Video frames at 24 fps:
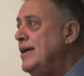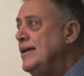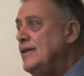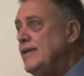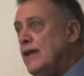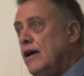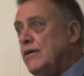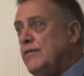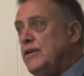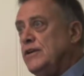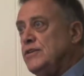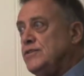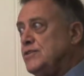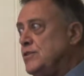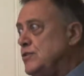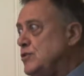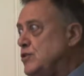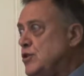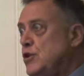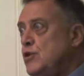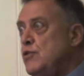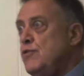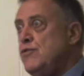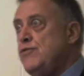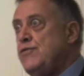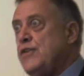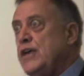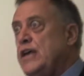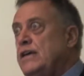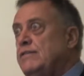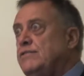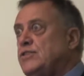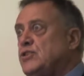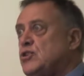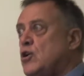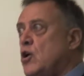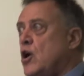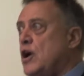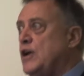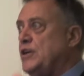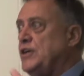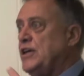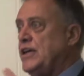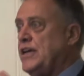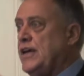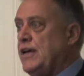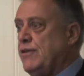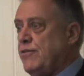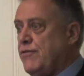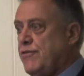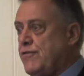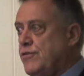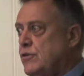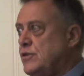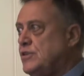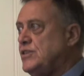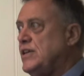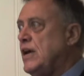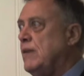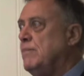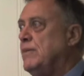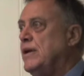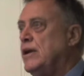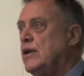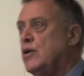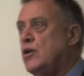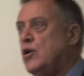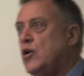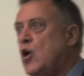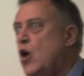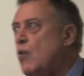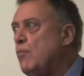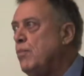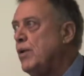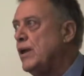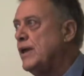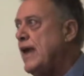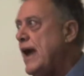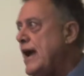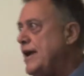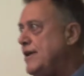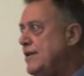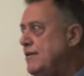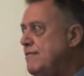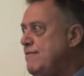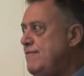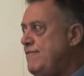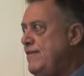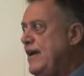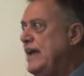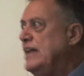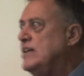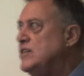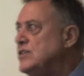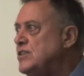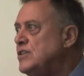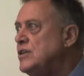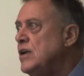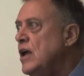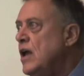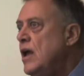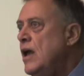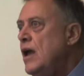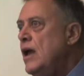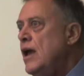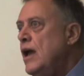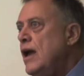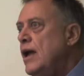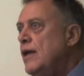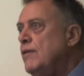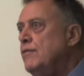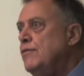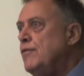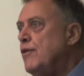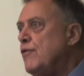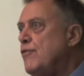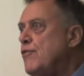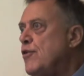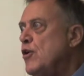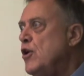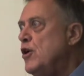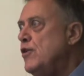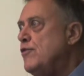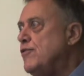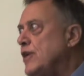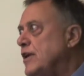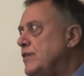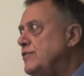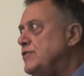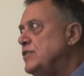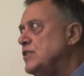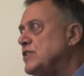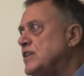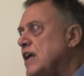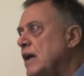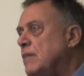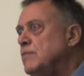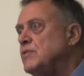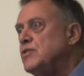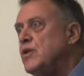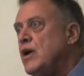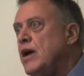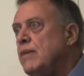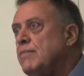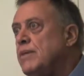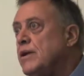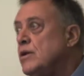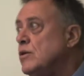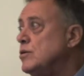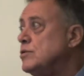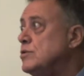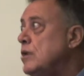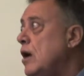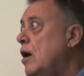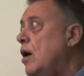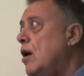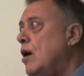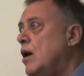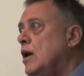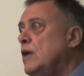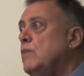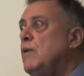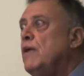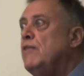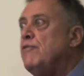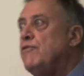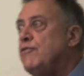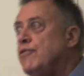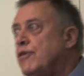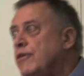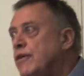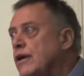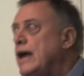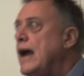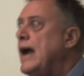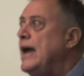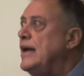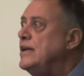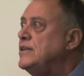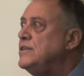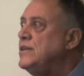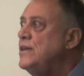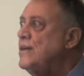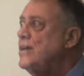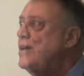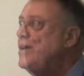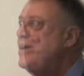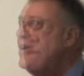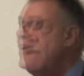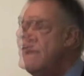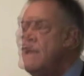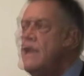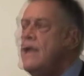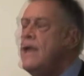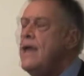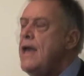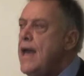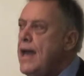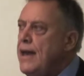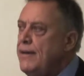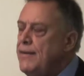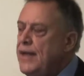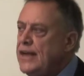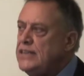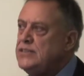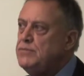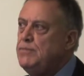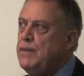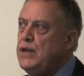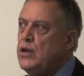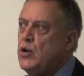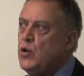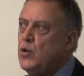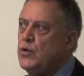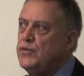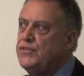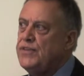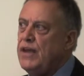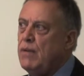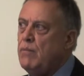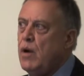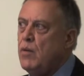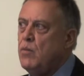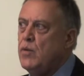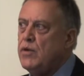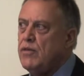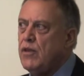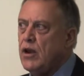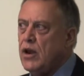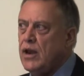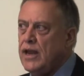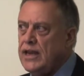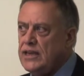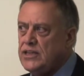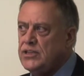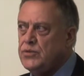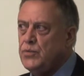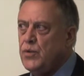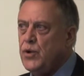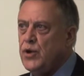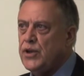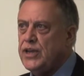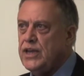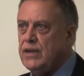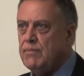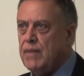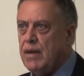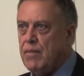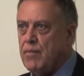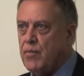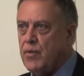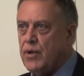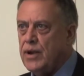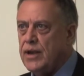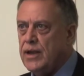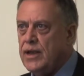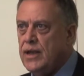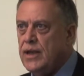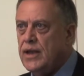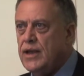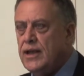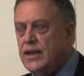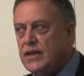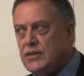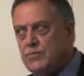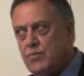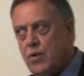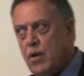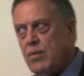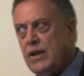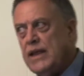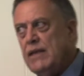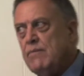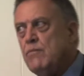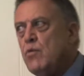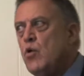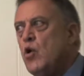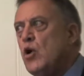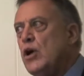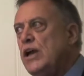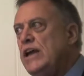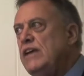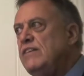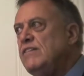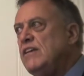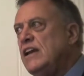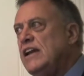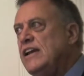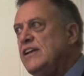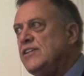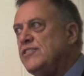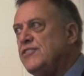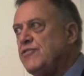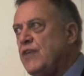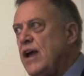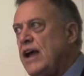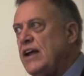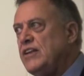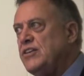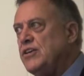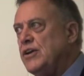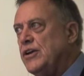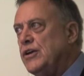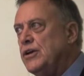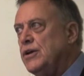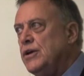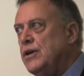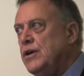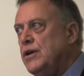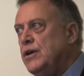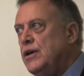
you know, there's two thieves trying to get through some complicated fence and the third thief just comes around because, oh, he went through the gate. And that's because someone with less working memory is probably more easily distracted.